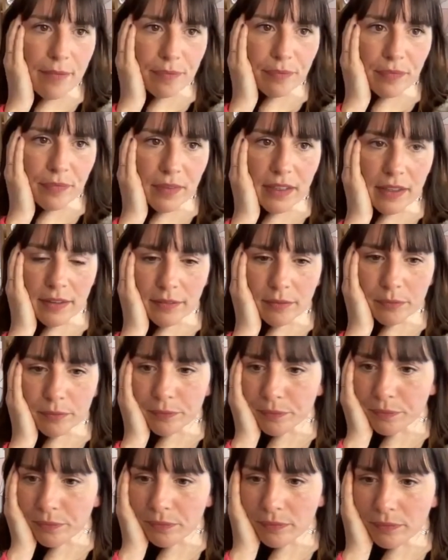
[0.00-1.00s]
Any other
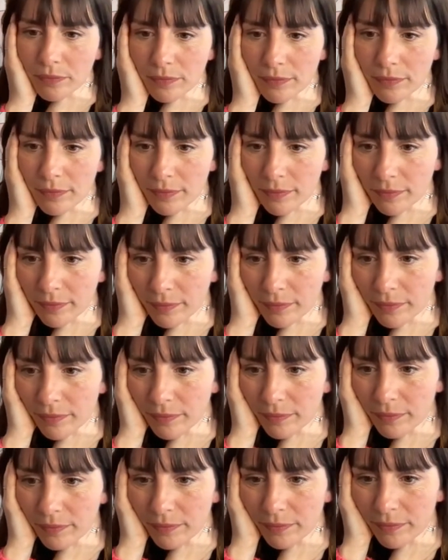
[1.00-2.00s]
questions
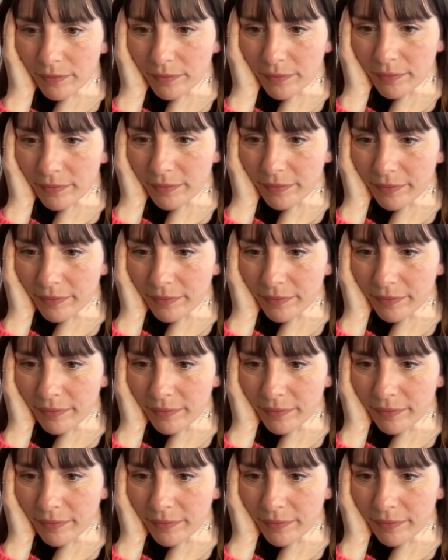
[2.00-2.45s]
for